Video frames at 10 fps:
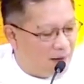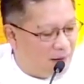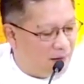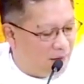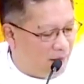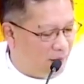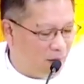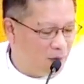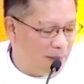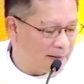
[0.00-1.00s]
no
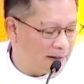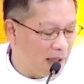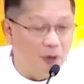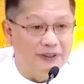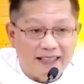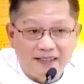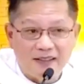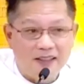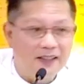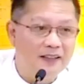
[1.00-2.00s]
matter how
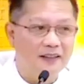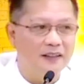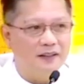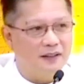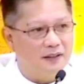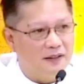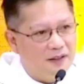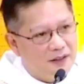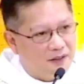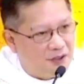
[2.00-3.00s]
dazzling
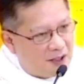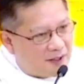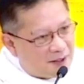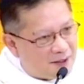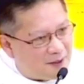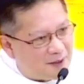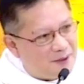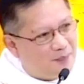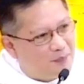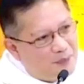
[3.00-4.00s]
Jesus,
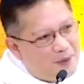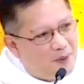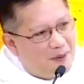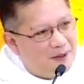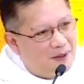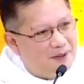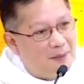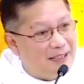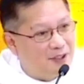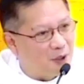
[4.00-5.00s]
the
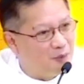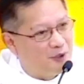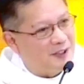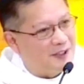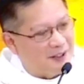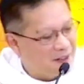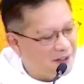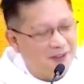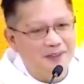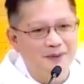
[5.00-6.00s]
magic of
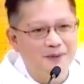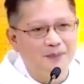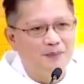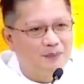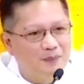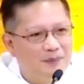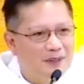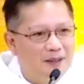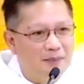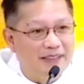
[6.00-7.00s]
Jesus,
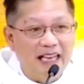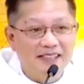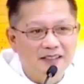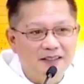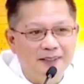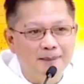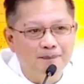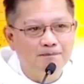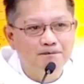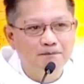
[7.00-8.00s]
bedazzled them
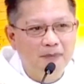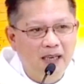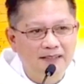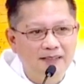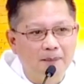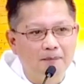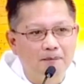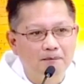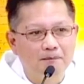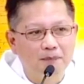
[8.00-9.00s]
atop
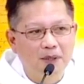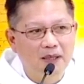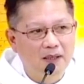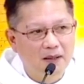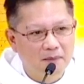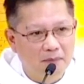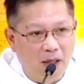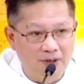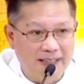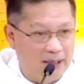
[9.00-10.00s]

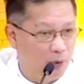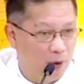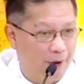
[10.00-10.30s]
Mount Tabor.